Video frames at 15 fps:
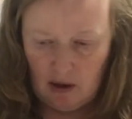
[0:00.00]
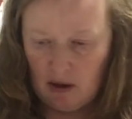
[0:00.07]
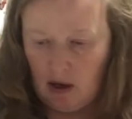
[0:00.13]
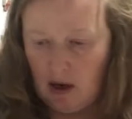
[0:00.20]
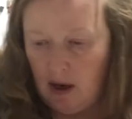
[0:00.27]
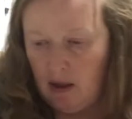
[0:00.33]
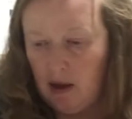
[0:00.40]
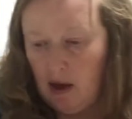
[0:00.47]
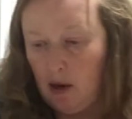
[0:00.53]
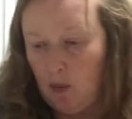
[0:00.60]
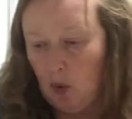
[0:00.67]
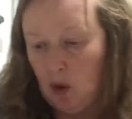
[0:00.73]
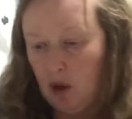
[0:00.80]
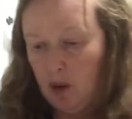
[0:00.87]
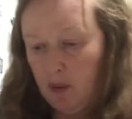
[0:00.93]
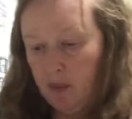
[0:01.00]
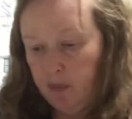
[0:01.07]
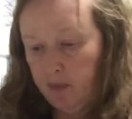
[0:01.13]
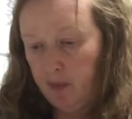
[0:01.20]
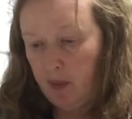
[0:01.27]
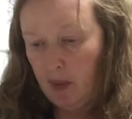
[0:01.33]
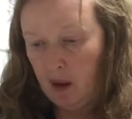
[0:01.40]
And then I'm going to,
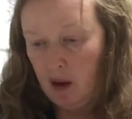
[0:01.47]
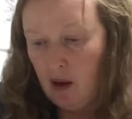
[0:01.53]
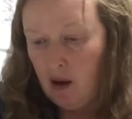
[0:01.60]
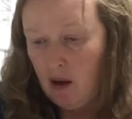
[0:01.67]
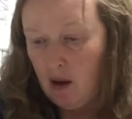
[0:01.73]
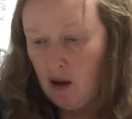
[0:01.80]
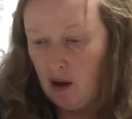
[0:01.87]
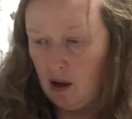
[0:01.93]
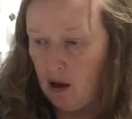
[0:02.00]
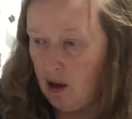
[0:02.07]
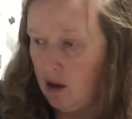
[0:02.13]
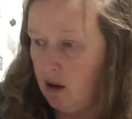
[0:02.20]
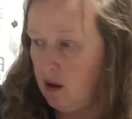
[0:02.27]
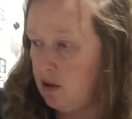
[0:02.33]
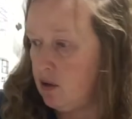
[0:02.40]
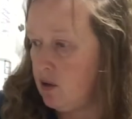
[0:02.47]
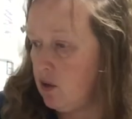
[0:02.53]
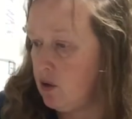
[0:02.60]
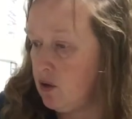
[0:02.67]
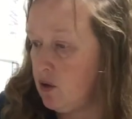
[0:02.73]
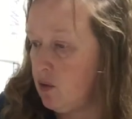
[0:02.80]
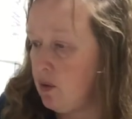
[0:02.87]
I should
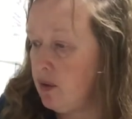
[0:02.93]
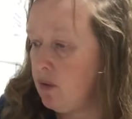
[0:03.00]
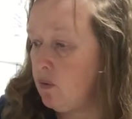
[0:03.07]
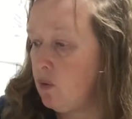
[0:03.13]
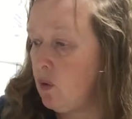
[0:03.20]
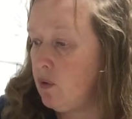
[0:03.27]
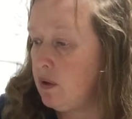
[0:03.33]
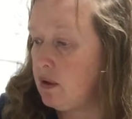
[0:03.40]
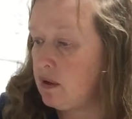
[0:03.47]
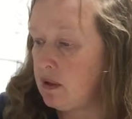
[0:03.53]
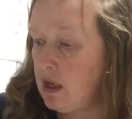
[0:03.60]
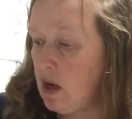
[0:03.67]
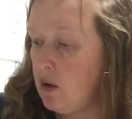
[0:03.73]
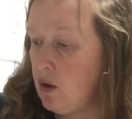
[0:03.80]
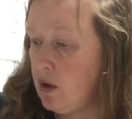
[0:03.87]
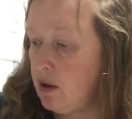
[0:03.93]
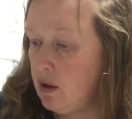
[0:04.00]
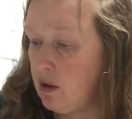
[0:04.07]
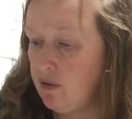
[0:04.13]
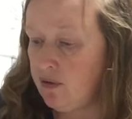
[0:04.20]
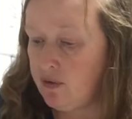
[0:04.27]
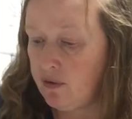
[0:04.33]
have wrote this down on
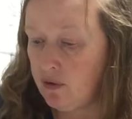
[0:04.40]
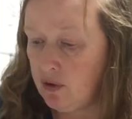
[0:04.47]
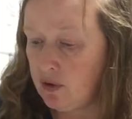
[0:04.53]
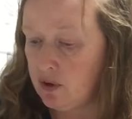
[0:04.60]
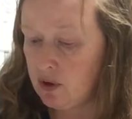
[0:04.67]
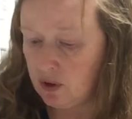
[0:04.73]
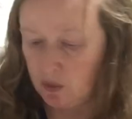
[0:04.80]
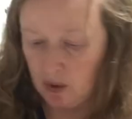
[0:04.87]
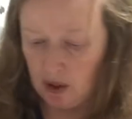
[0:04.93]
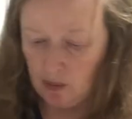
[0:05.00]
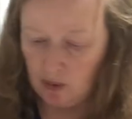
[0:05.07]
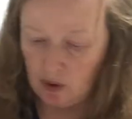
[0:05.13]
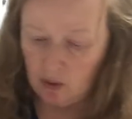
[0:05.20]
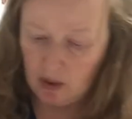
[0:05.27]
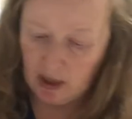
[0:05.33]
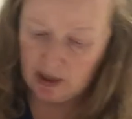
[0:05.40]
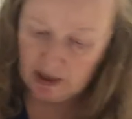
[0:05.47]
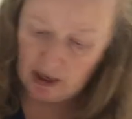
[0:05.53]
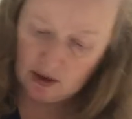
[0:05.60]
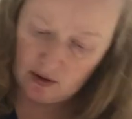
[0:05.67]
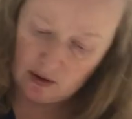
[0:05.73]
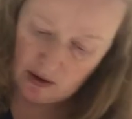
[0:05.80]
here first, but I'm going to write it
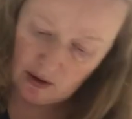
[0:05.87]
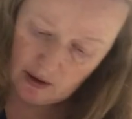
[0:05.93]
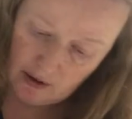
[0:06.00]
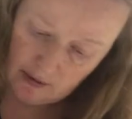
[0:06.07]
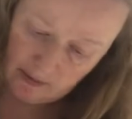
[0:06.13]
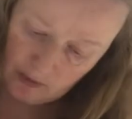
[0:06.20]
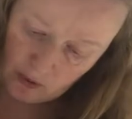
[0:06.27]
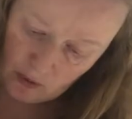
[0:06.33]
down on here.